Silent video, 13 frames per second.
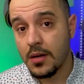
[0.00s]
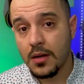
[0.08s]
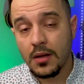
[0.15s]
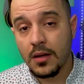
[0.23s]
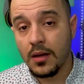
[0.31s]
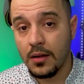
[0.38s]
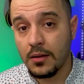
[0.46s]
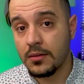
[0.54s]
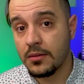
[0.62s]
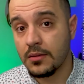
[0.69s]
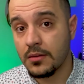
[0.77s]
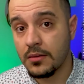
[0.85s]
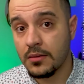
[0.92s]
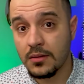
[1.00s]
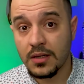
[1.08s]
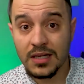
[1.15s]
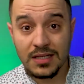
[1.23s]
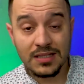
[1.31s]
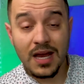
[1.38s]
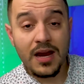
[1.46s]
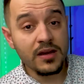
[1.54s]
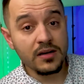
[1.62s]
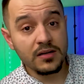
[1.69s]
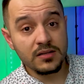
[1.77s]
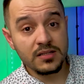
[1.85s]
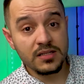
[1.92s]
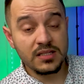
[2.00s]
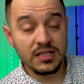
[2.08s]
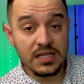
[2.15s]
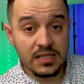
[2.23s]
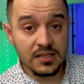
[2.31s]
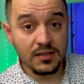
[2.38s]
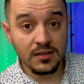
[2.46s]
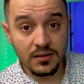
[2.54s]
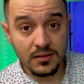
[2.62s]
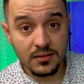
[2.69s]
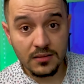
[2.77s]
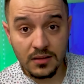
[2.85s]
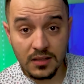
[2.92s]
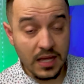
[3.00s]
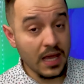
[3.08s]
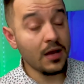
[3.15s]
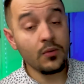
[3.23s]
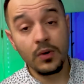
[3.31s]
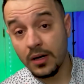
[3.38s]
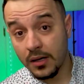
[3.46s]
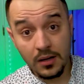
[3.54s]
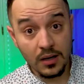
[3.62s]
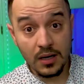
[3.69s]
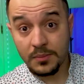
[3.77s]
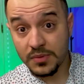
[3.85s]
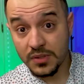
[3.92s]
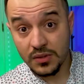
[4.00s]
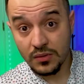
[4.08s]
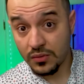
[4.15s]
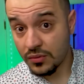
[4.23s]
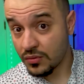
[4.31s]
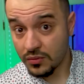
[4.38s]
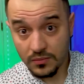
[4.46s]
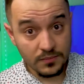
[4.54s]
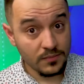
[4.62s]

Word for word: And an entire season can run up to,